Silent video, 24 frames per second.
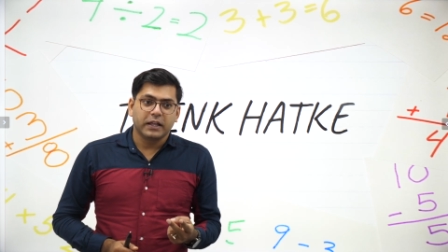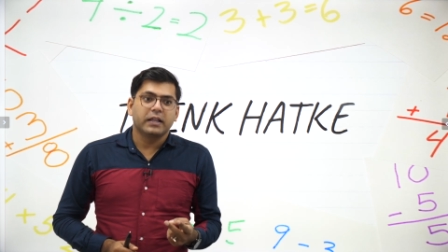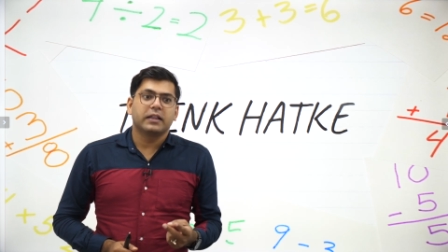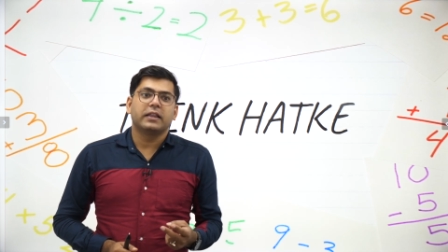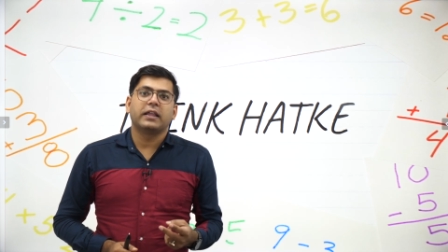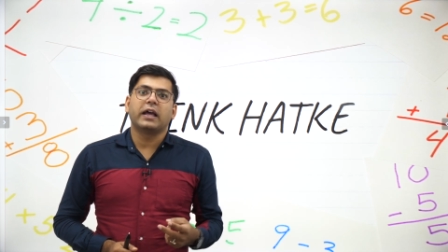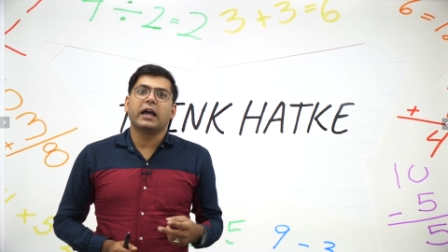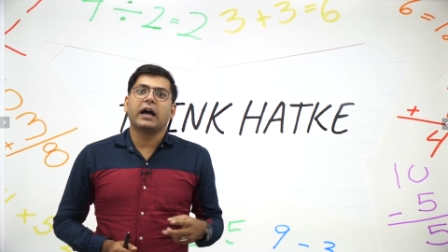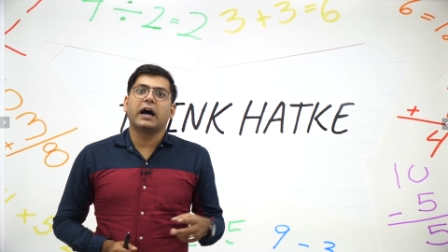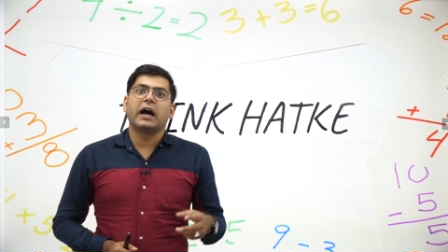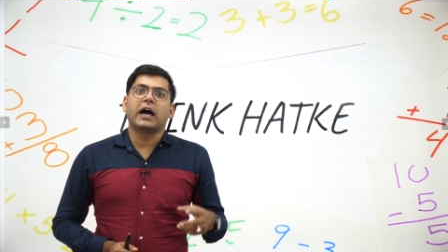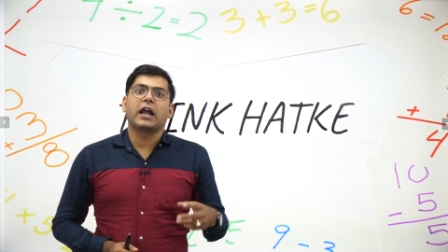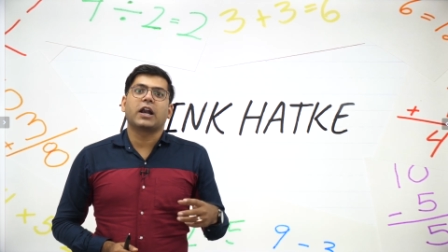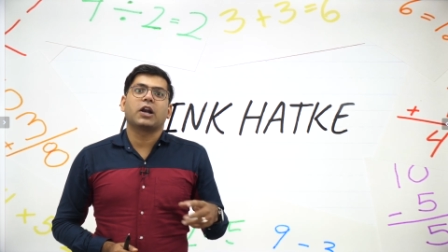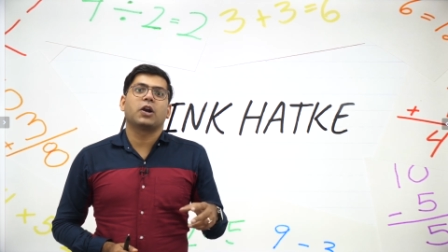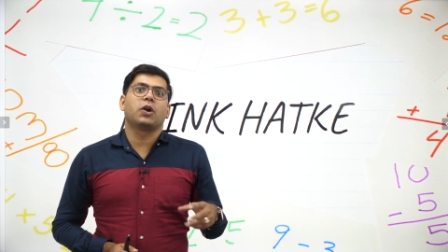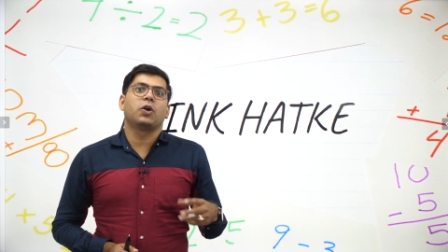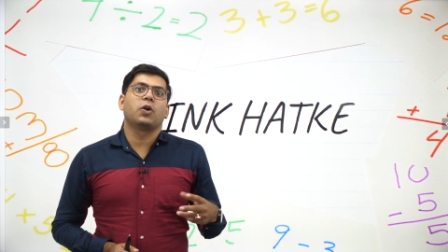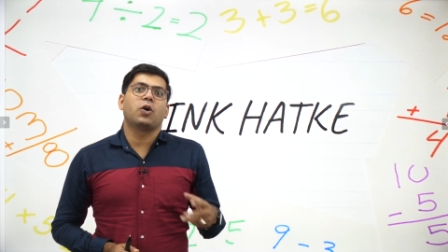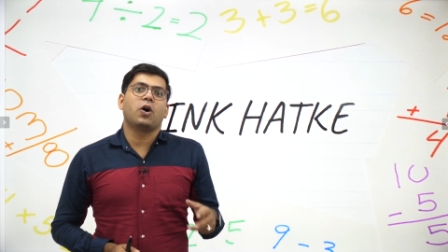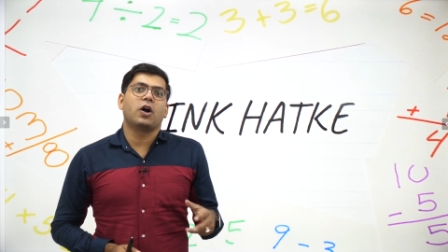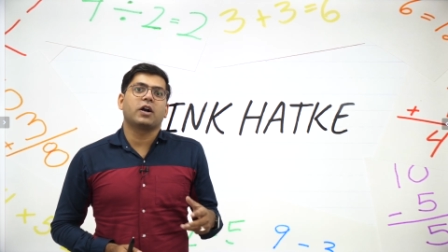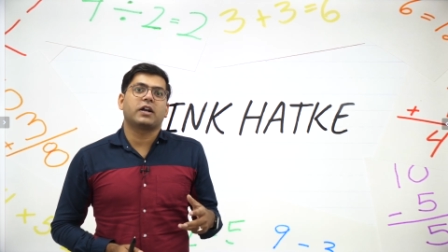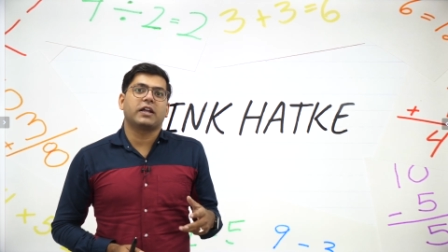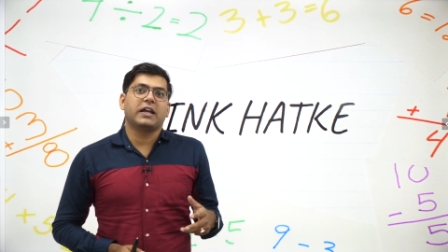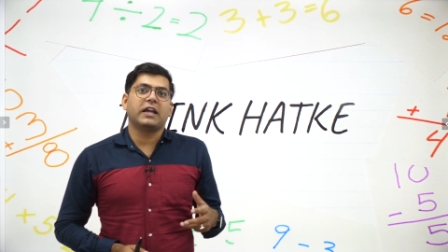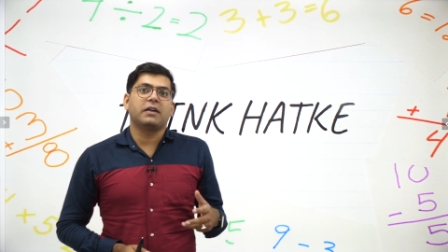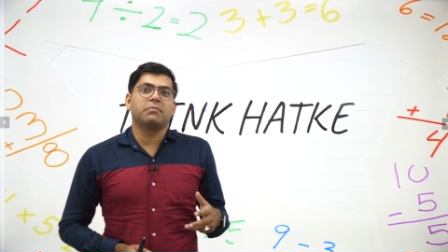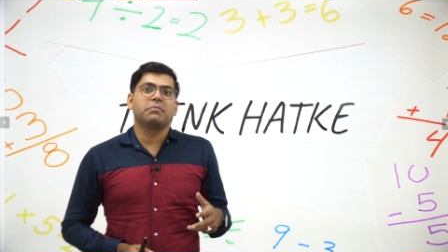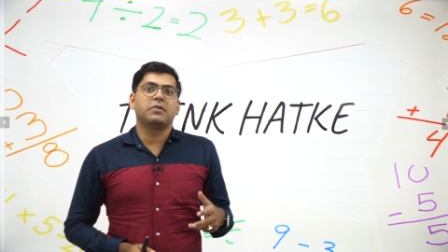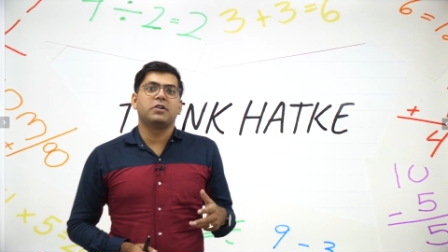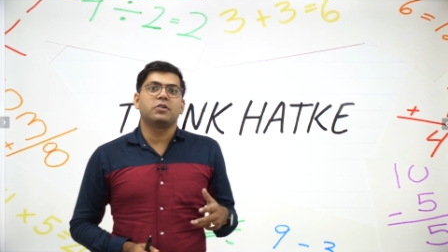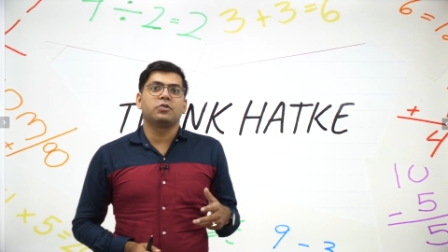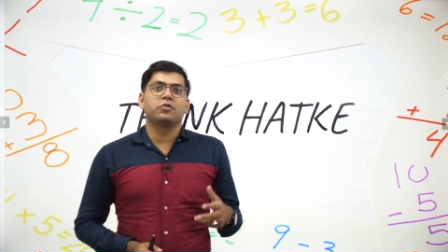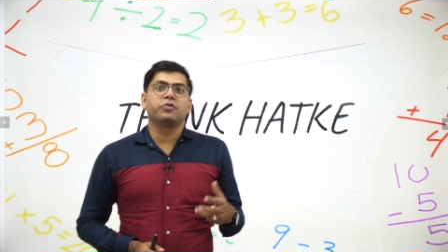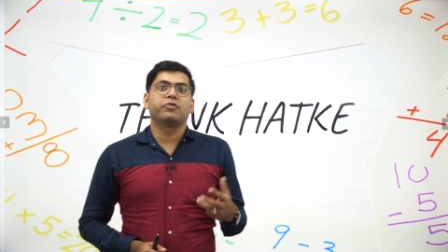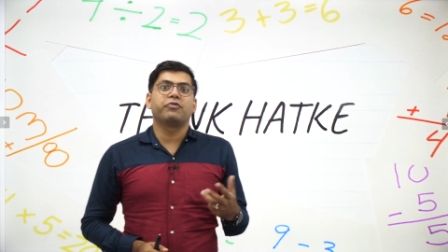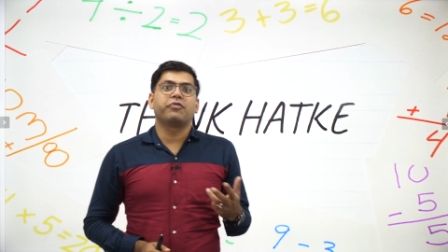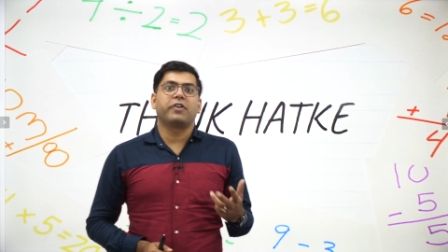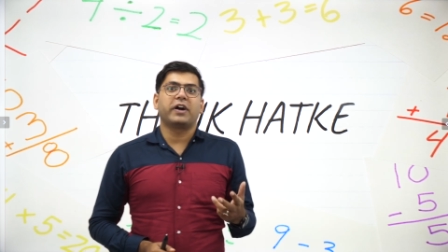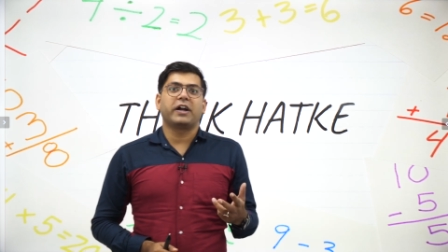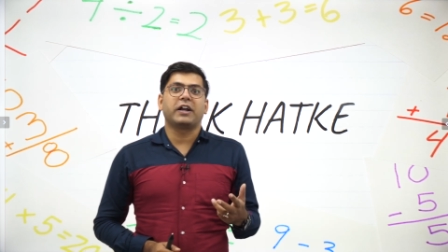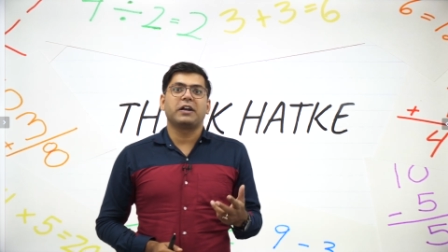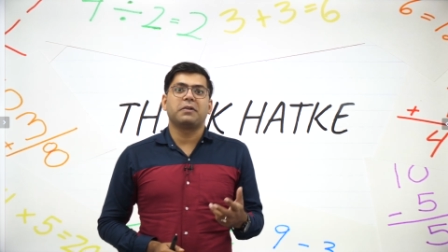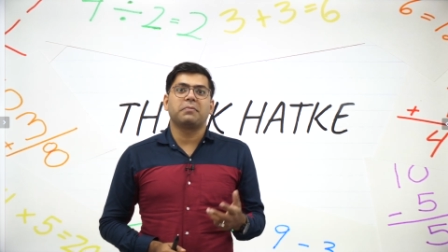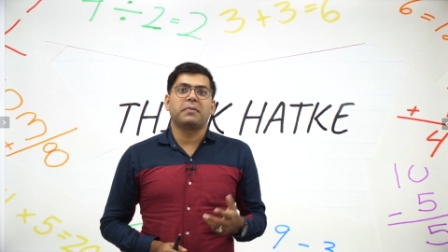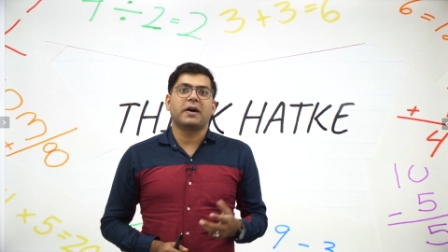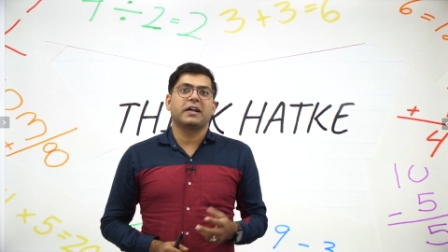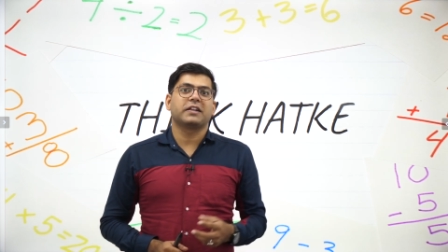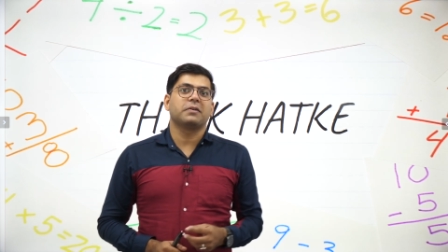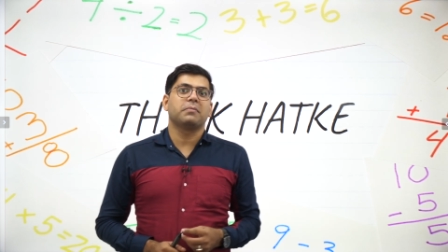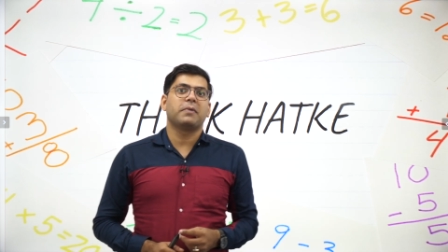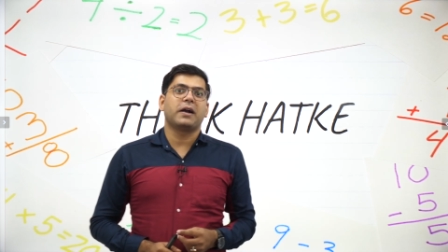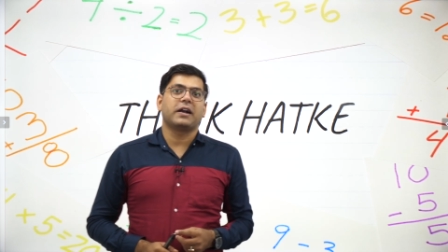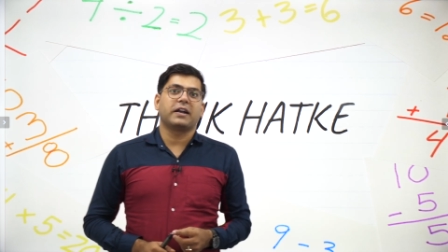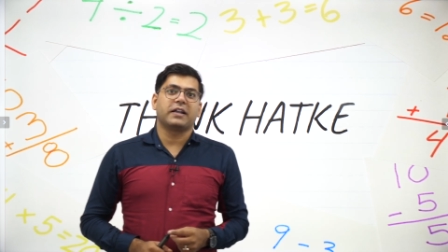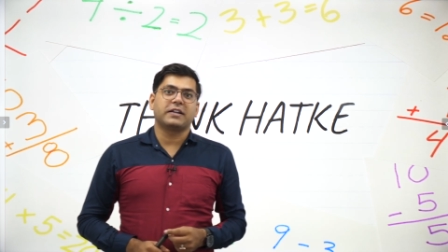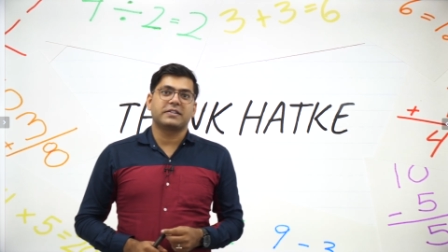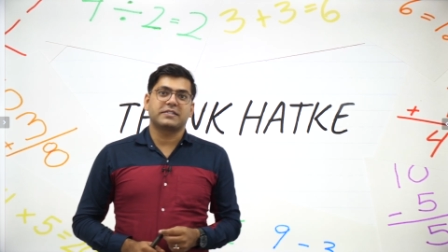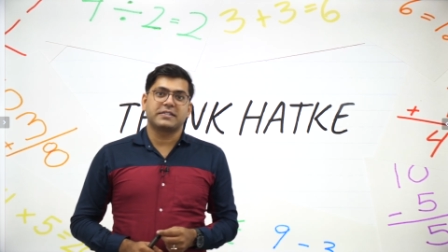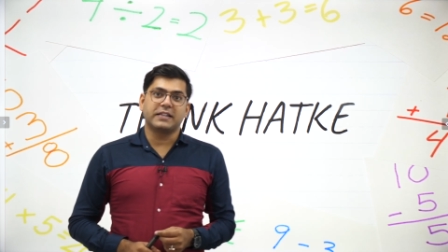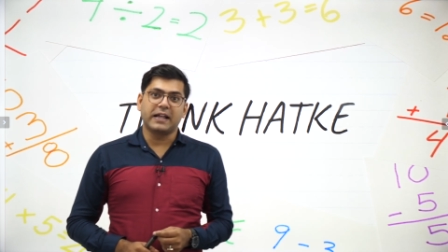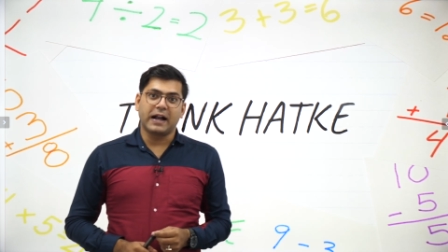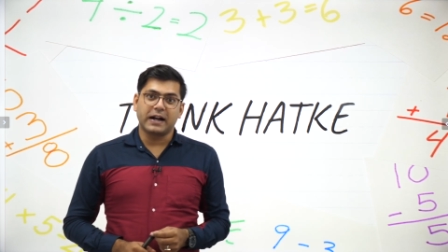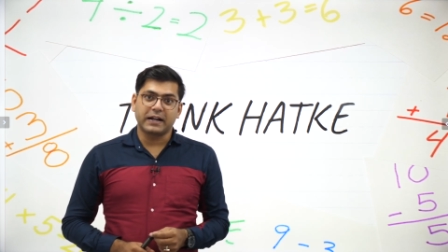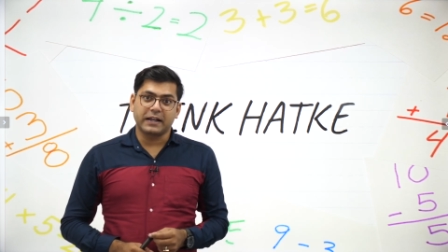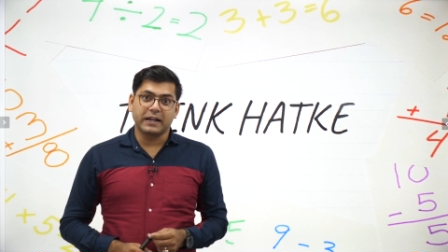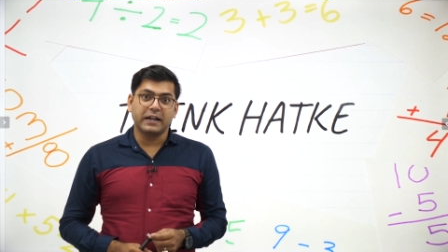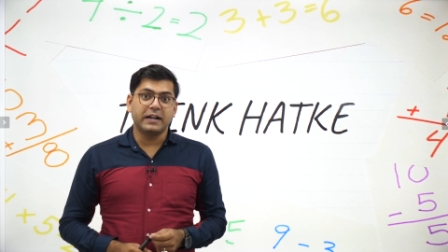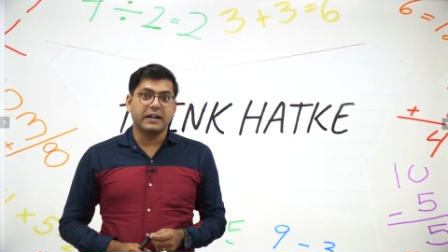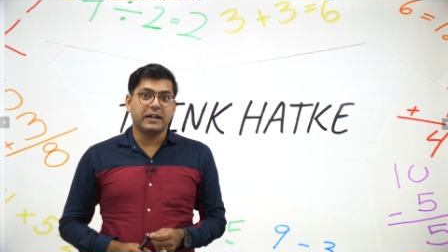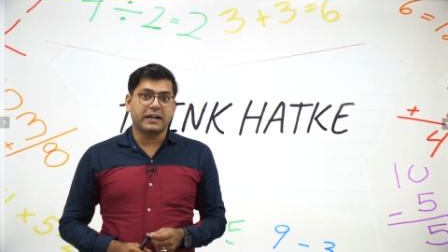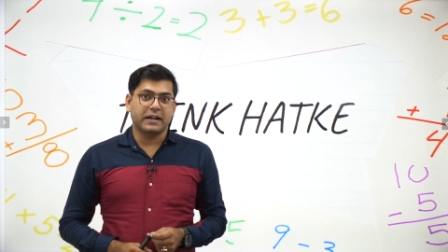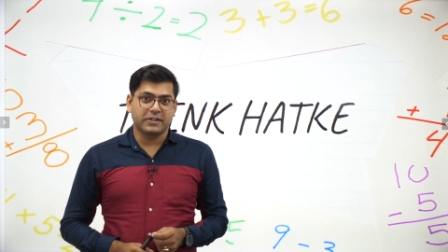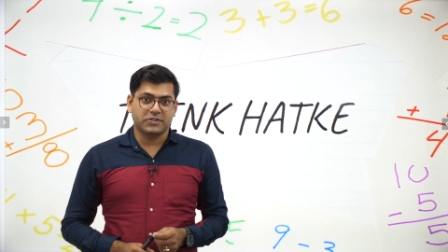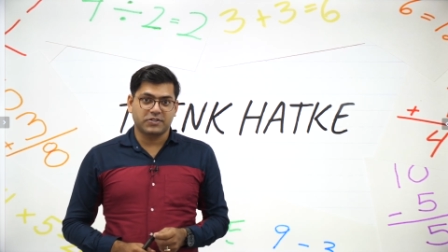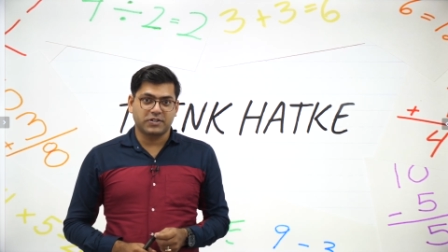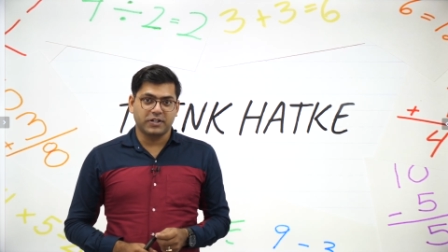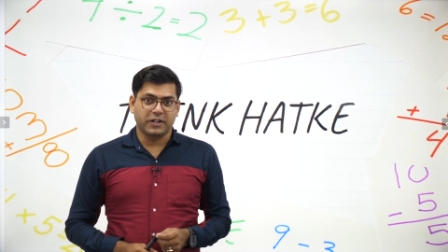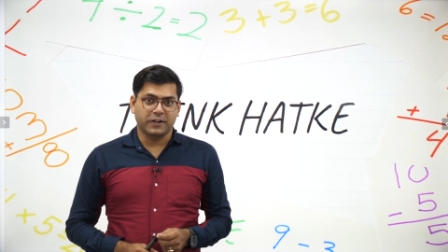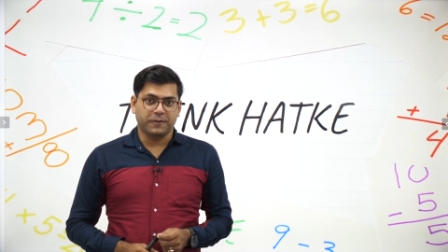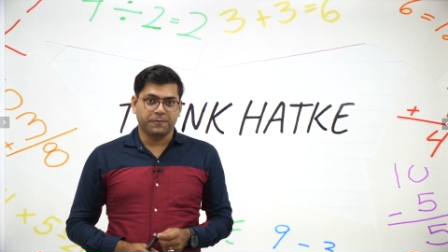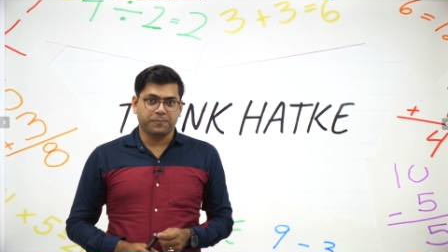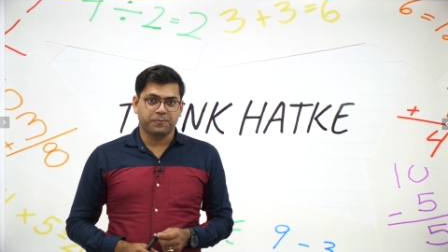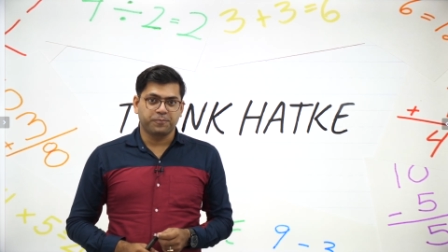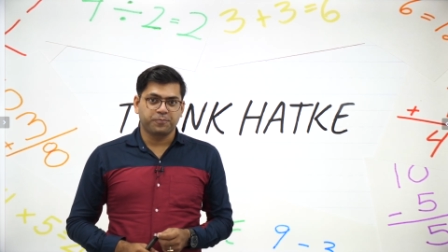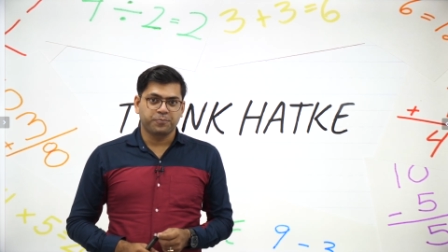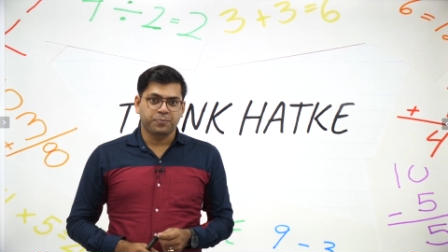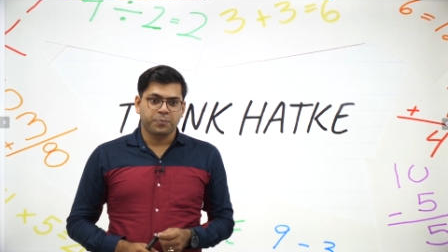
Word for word: they are not able to find mathematics that interesting.